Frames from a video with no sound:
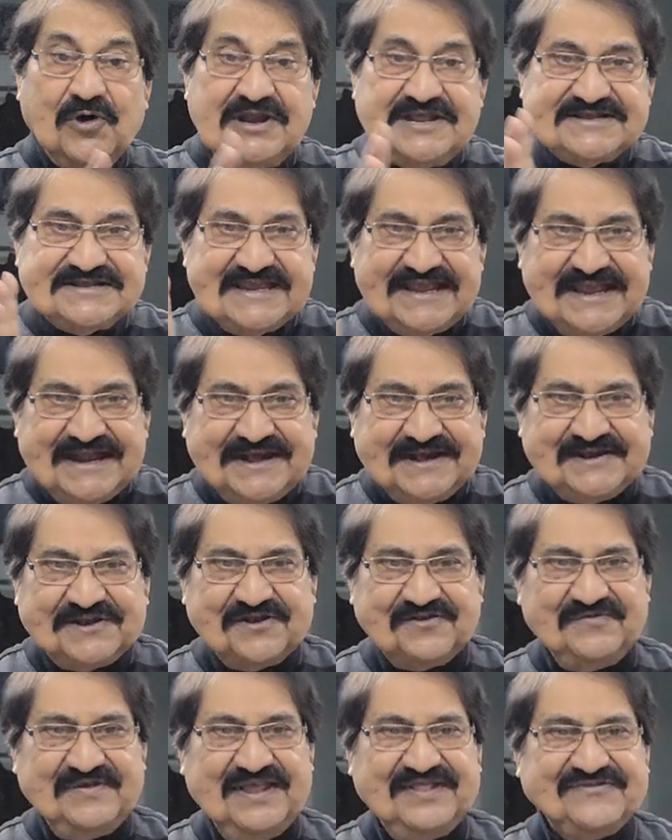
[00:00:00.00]
Policy
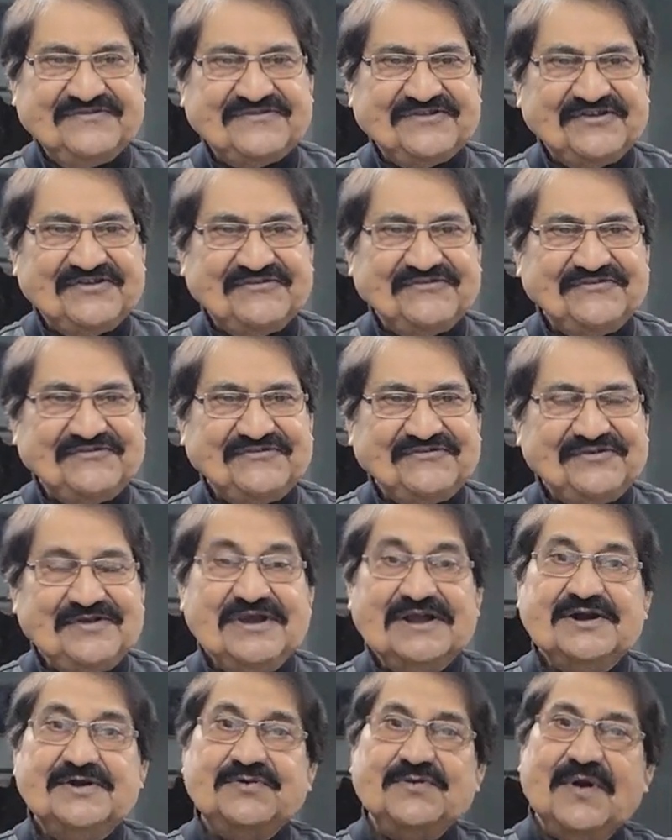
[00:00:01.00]
interventions
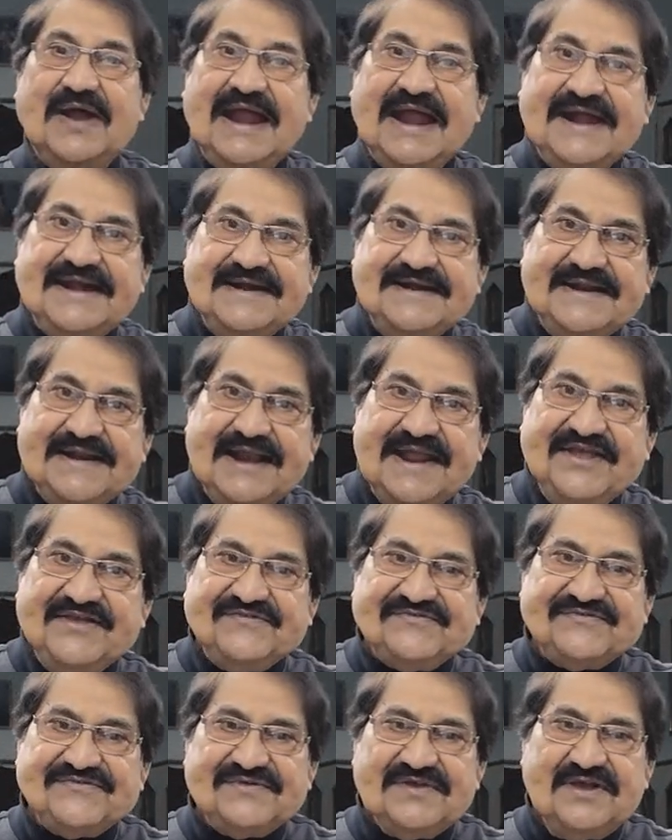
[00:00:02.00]
to
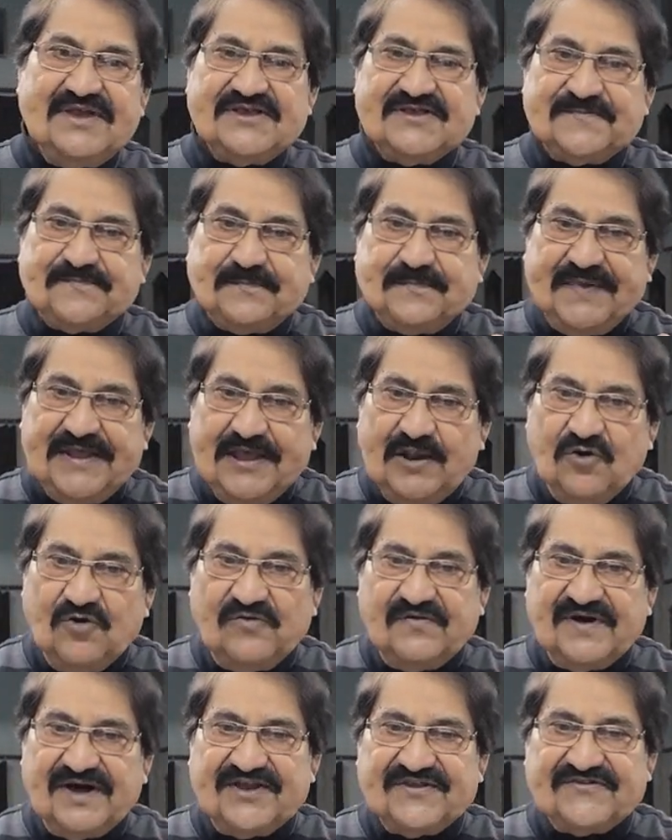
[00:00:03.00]
address
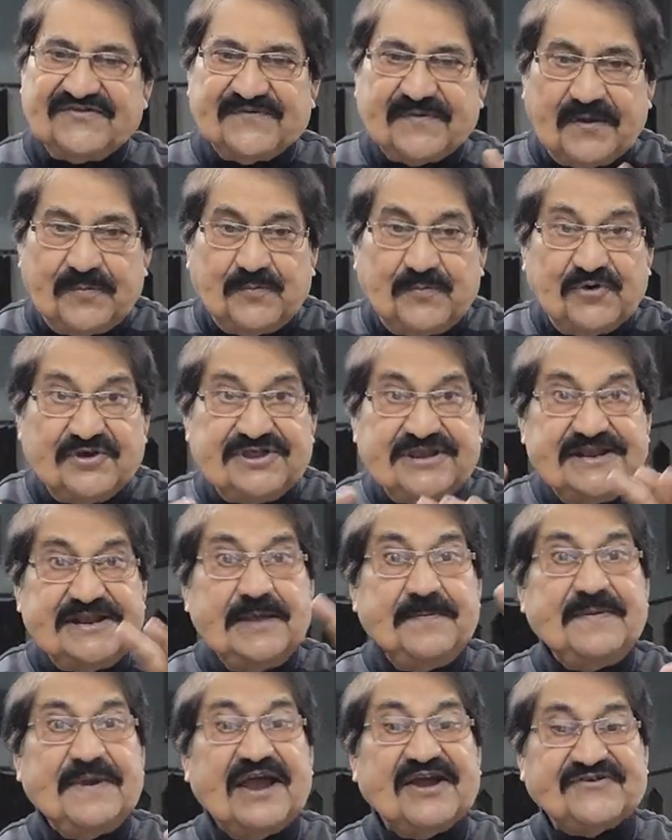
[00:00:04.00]
spillovers for
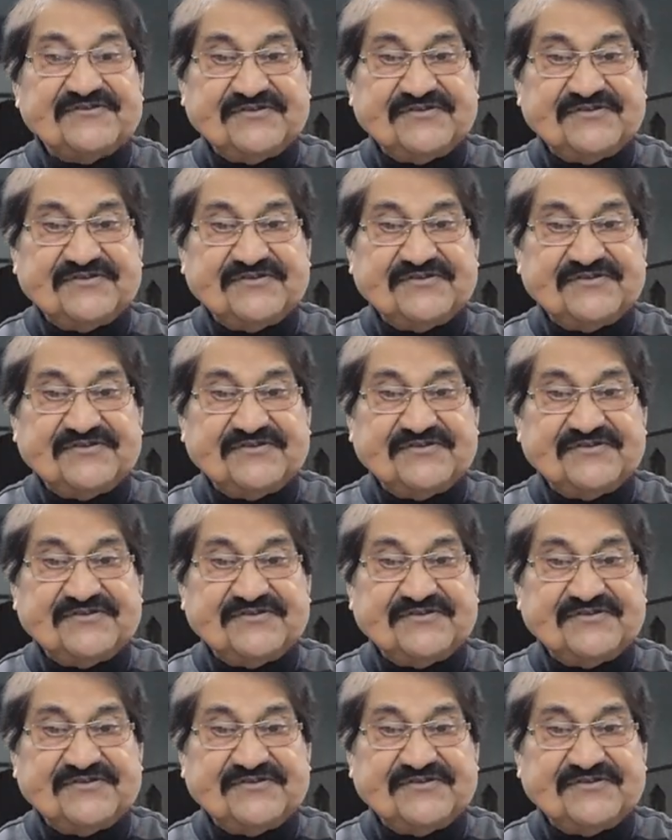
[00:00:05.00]
positive